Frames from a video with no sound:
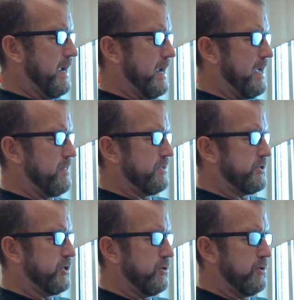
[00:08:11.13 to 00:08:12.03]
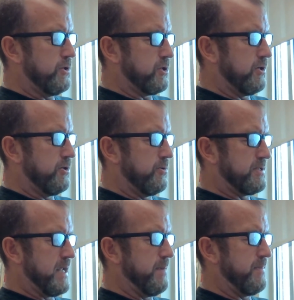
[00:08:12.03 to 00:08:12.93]
And then 2, you're going to do the
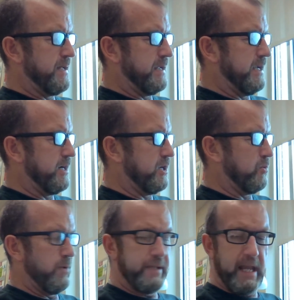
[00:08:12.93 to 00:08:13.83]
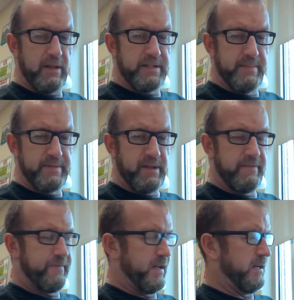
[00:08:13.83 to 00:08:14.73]
same thing here with calcium
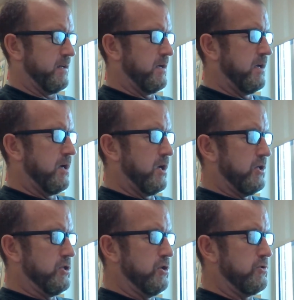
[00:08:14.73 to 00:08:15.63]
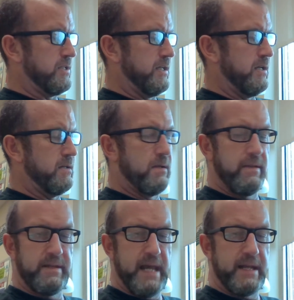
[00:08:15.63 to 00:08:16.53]
sulfate using
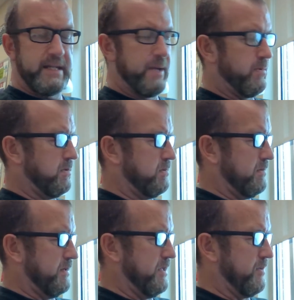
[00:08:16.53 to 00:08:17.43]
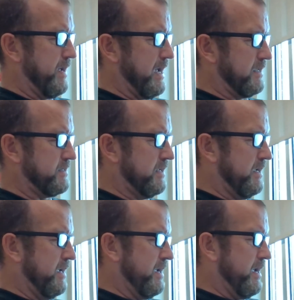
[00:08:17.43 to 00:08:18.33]
the data table in the past.
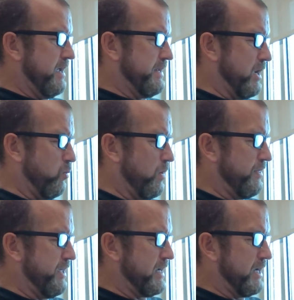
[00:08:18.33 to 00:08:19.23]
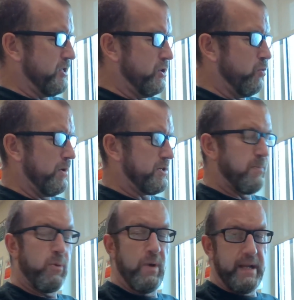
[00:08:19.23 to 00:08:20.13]
Now, one thing I do want to
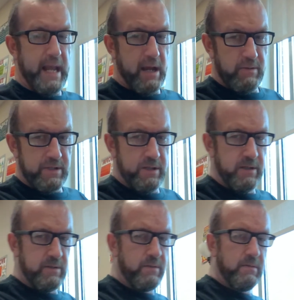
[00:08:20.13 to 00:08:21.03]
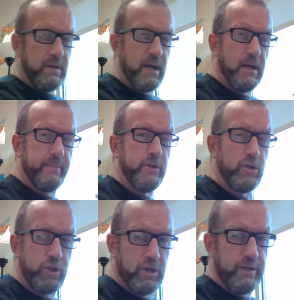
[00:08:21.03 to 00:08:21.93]
point out to you, you
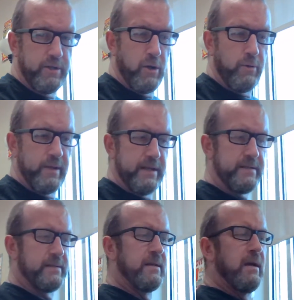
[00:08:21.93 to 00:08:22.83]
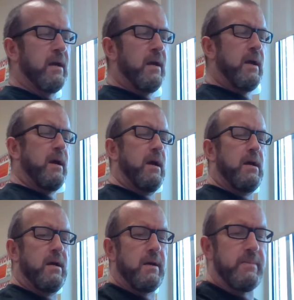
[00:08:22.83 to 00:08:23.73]
should know this,
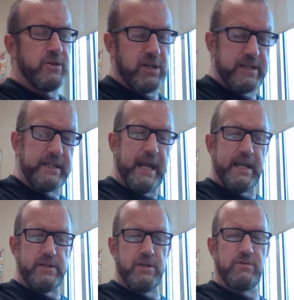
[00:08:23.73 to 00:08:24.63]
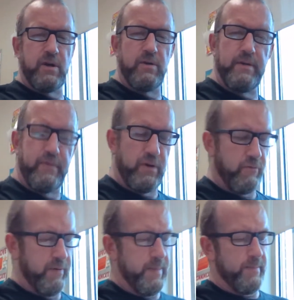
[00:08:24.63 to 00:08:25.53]
but just in case you don't, if you don't
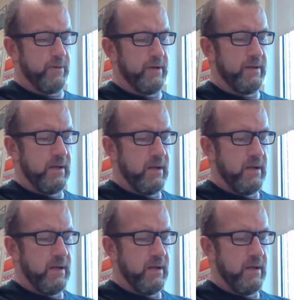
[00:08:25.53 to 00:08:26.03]
remember it,